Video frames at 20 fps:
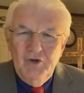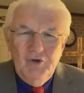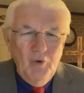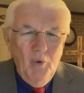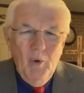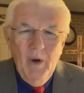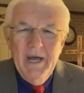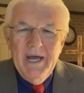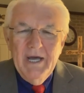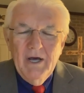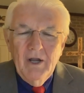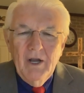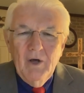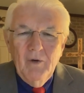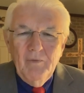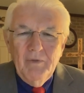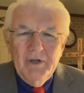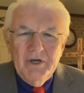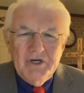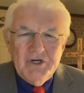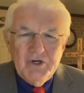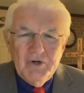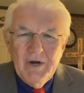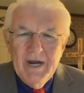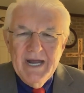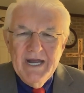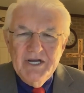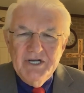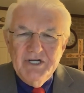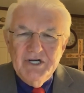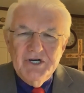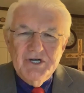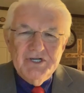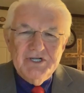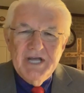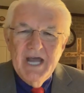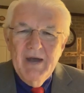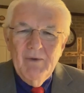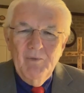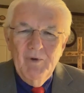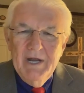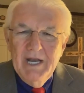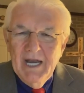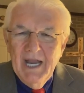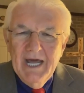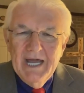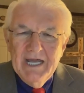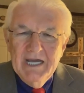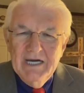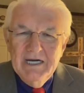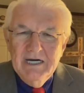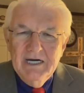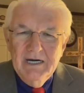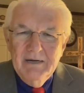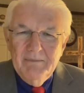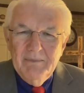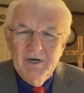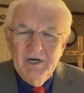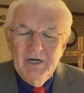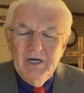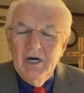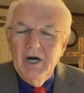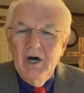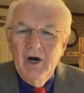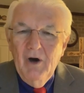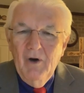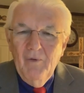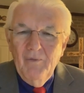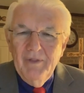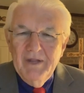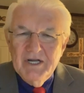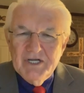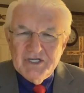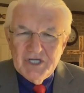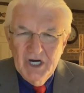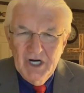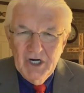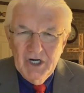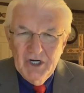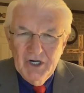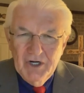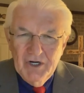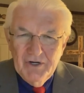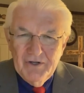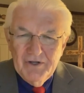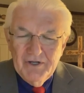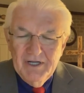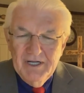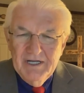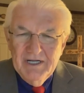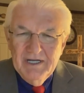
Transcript: dwell on the treasures that we lay up on this earth.